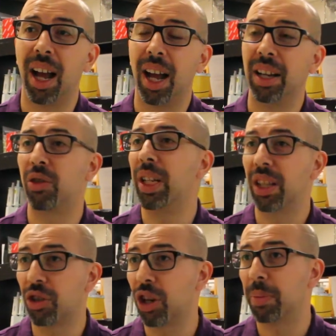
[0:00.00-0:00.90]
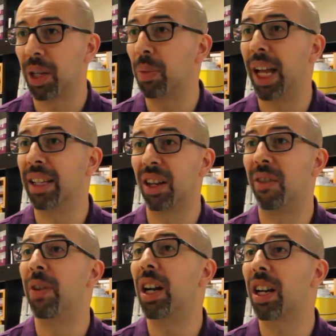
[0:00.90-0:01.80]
and trees and shrubs and plants that are very